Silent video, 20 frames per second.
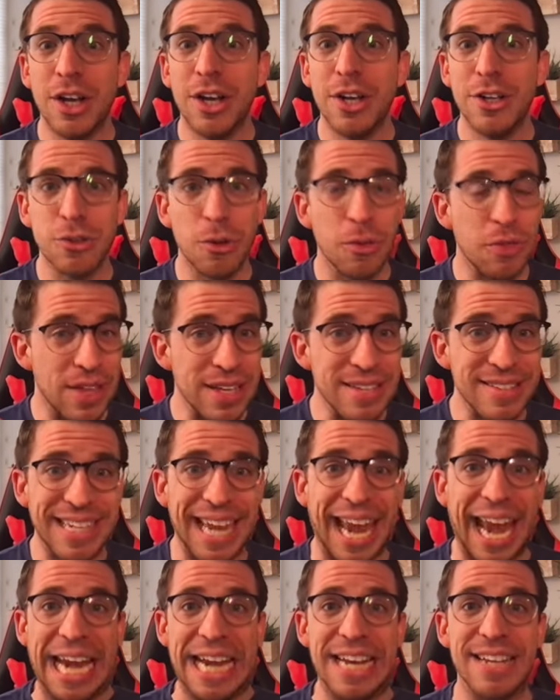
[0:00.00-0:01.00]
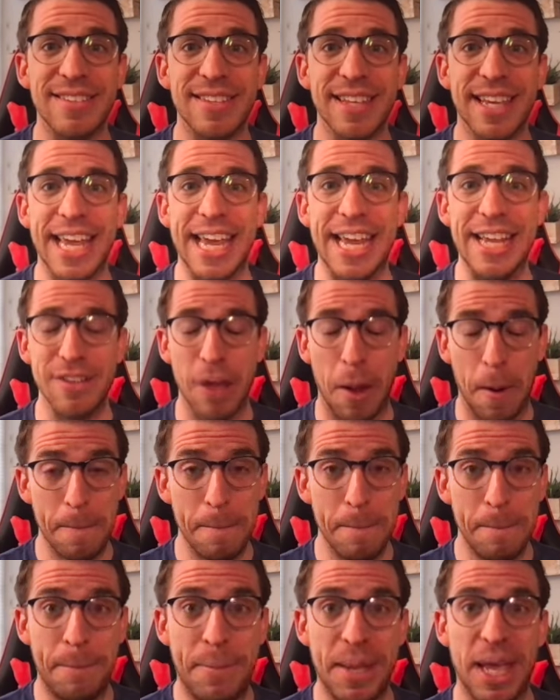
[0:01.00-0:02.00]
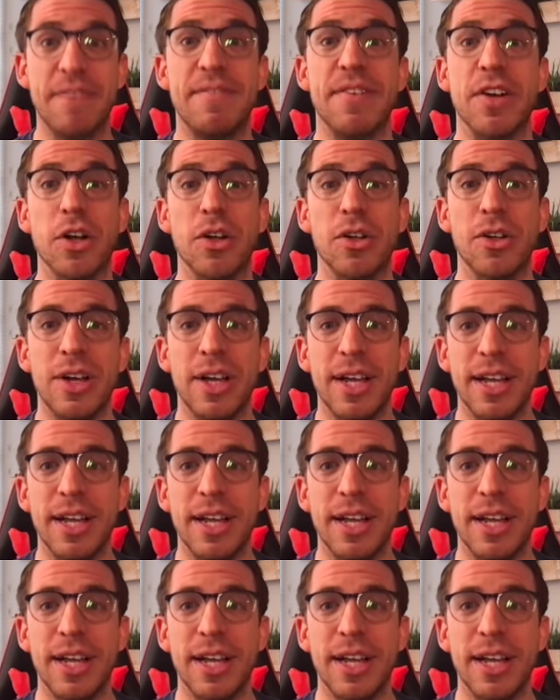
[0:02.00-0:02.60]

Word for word: So this case is pivotal.